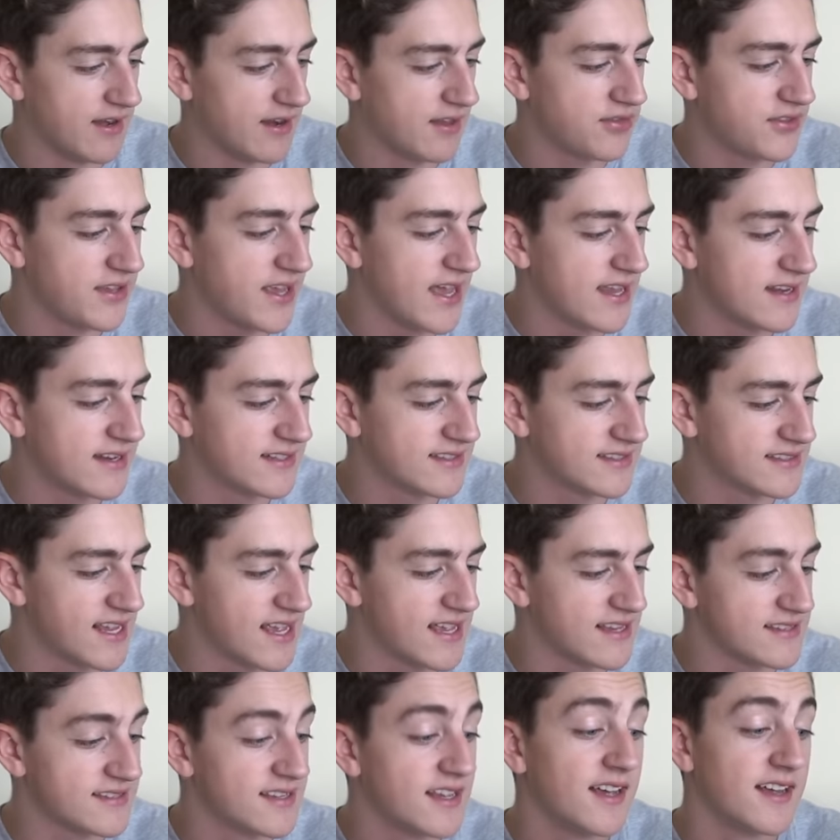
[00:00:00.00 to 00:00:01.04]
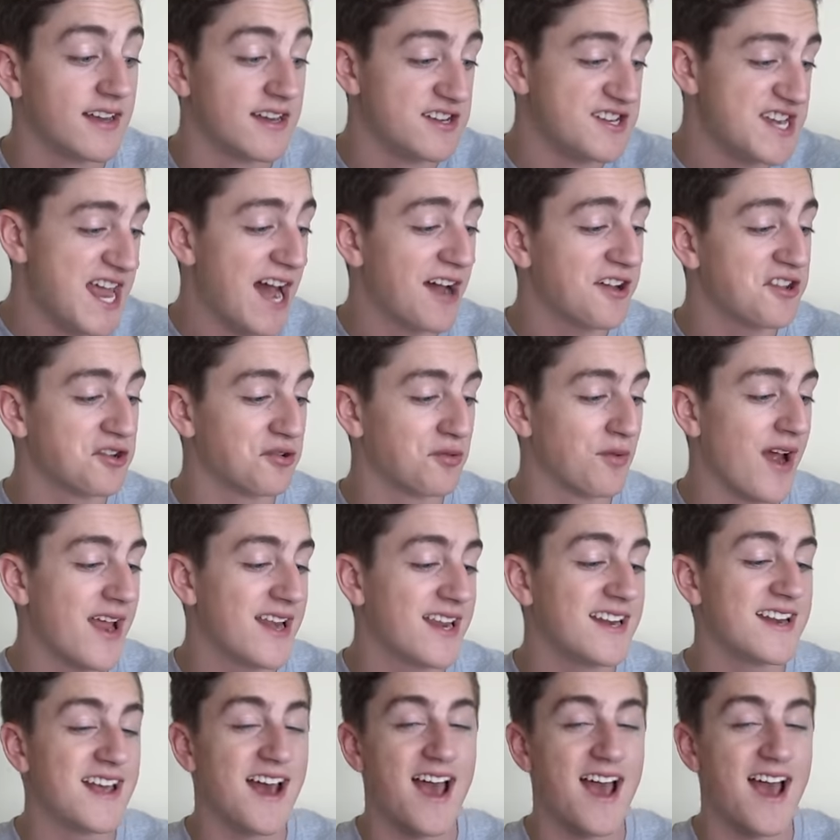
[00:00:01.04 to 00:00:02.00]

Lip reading: And at the end it says, now you're ready